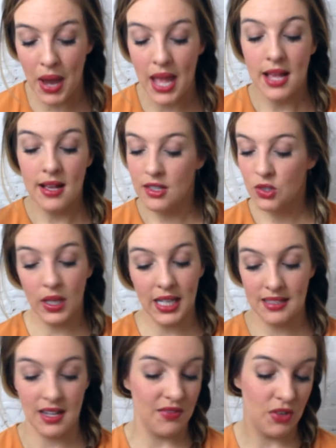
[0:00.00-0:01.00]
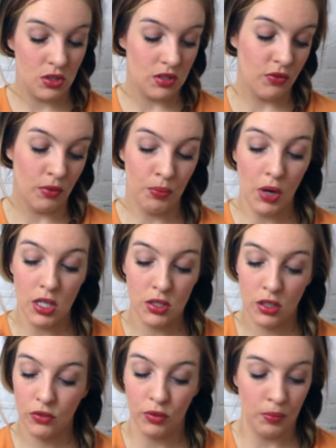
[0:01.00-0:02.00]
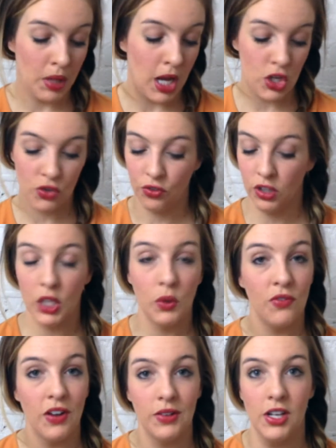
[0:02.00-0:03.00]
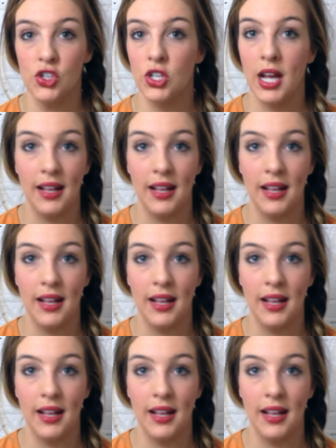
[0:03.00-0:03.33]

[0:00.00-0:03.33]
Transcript: But so like I said, I've used it for bronzer, for blush, for liquid foundation.